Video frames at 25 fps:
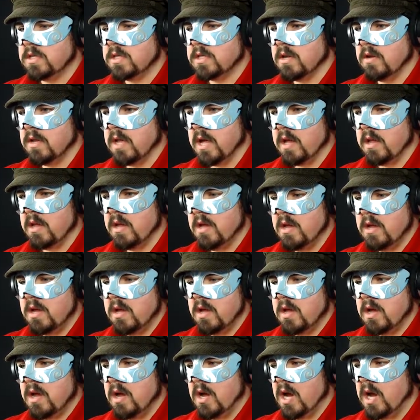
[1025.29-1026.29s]
So yeah,
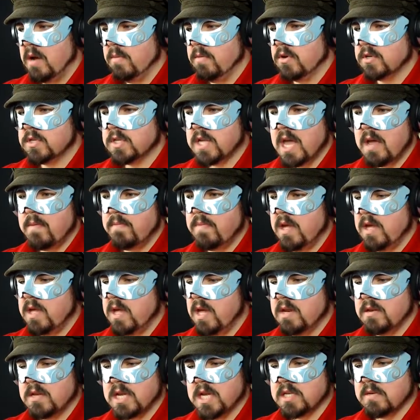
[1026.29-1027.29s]
unlost camping
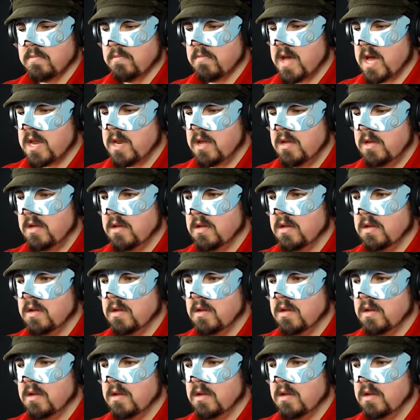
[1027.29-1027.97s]
kit, doesn't matter.